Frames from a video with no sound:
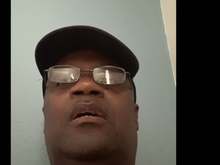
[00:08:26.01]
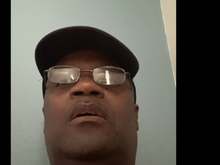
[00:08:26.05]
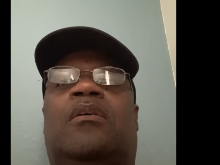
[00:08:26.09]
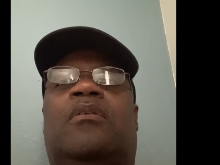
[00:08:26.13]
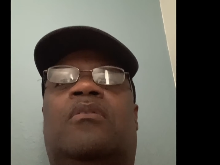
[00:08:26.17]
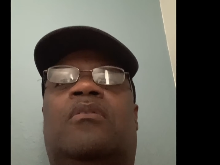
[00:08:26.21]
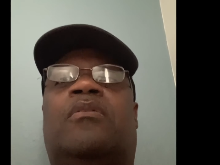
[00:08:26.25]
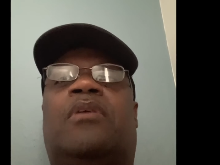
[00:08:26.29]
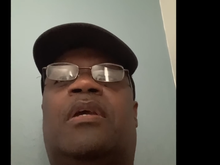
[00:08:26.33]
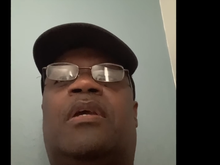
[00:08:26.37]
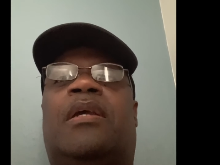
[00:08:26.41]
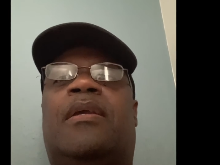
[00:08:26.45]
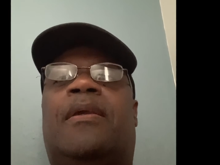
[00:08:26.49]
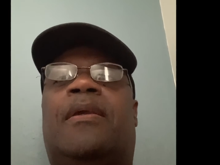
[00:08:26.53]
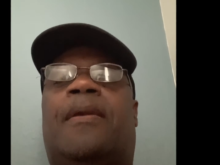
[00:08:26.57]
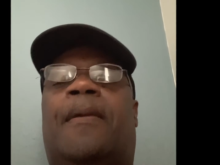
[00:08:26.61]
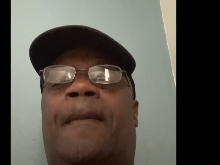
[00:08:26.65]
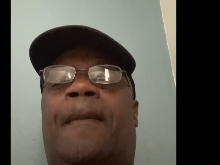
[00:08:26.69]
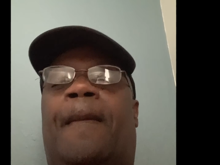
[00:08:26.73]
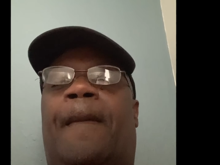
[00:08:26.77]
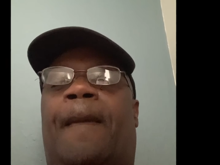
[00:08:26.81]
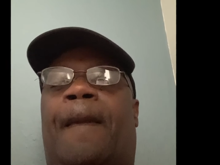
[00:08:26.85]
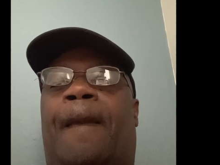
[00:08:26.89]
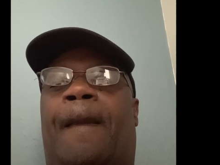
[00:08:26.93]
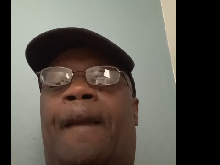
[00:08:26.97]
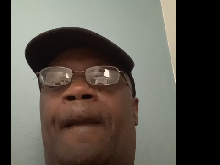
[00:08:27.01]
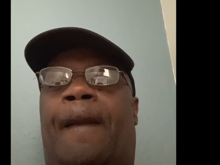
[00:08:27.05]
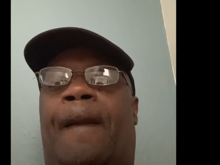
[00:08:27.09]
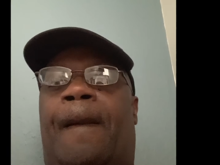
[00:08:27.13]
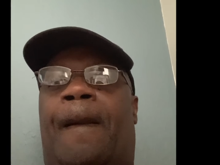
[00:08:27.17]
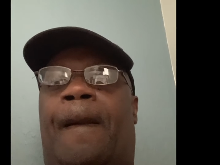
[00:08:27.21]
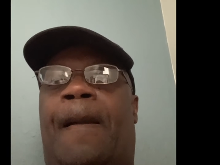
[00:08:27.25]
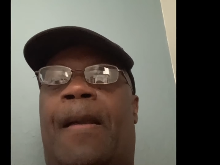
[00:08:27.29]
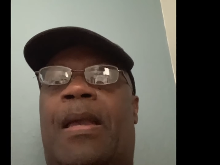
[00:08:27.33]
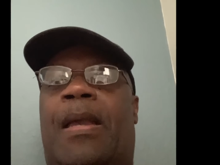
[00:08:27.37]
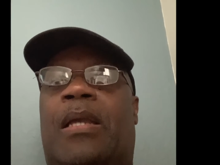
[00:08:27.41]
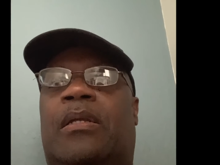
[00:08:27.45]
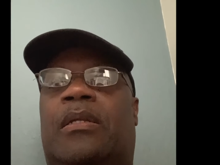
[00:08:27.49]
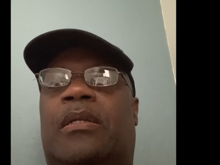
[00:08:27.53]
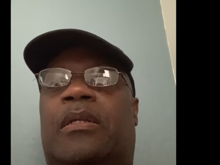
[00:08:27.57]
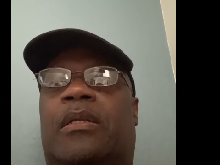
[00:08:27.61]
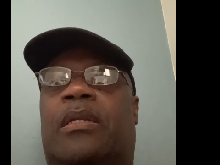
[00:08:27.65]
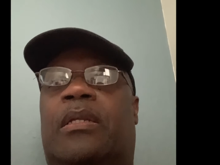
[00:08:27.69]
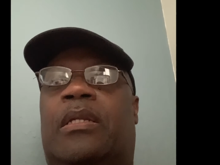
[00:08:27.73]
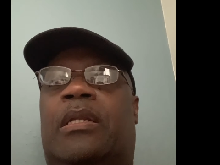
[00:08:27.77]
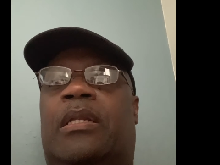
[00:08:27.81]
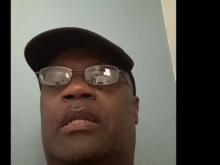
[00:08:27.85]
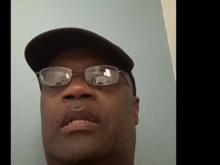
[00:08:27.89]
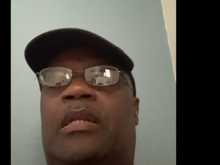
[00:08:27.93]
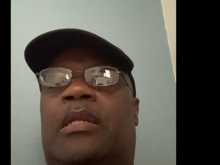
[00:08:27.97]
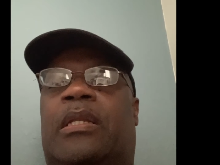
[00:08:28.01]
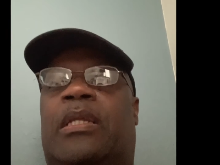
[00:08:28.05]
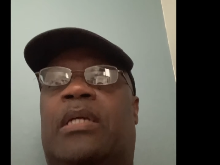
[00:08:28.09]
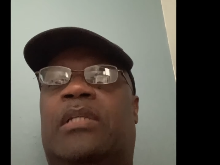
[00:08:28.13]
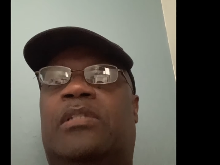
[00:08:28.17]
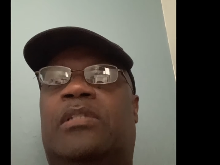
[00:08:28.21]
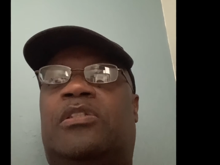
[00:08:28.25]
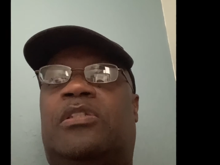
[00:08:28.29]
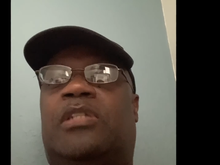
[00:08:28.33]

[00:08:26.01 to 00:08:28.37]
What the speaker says: Okay, all right. Let's